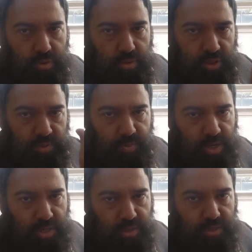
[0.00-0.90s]
the
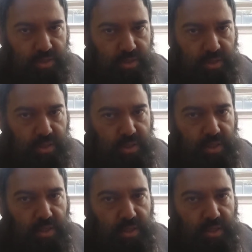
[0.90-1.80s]
sparks,
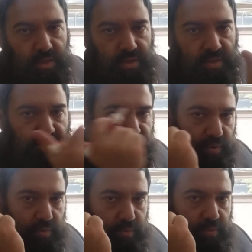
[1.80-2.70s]

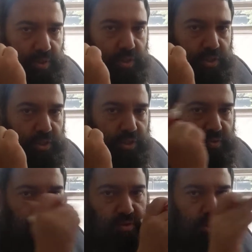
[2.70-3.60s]
from what he just
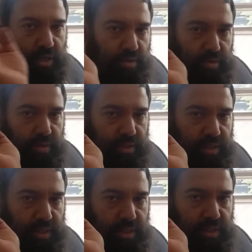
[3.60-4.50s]
threw, all this
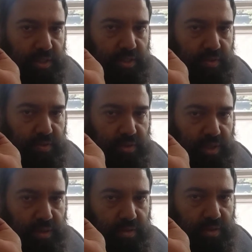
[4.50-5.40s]
thing that he just threw, his
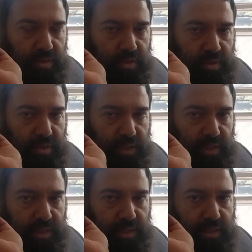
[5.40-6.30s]

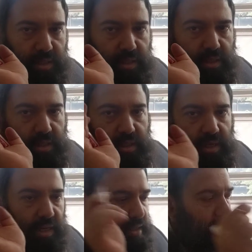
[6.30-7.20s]
sins,
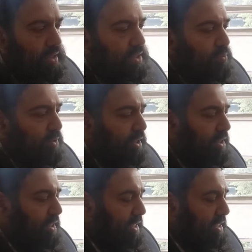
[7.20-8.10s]
and he's
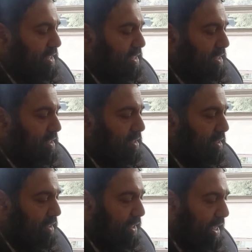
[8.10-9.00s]
with this
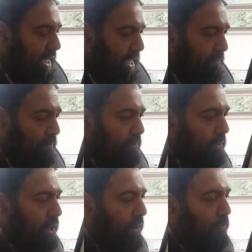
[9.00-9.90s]
name
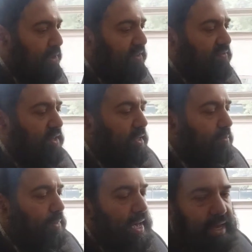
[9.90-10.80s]
uplifting
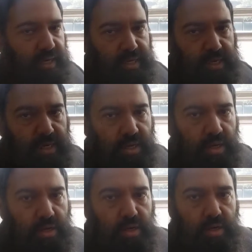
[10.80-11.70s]
back,
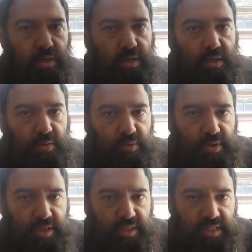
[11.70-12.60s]
with
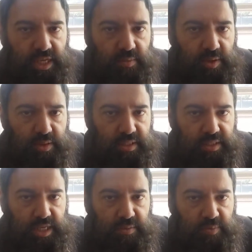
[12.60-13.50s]
this
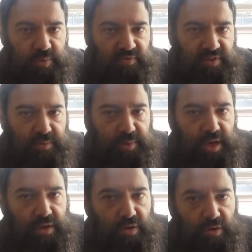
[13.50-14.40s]
name uplifting
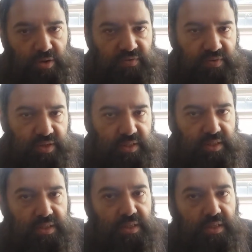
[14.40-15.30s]
back all of his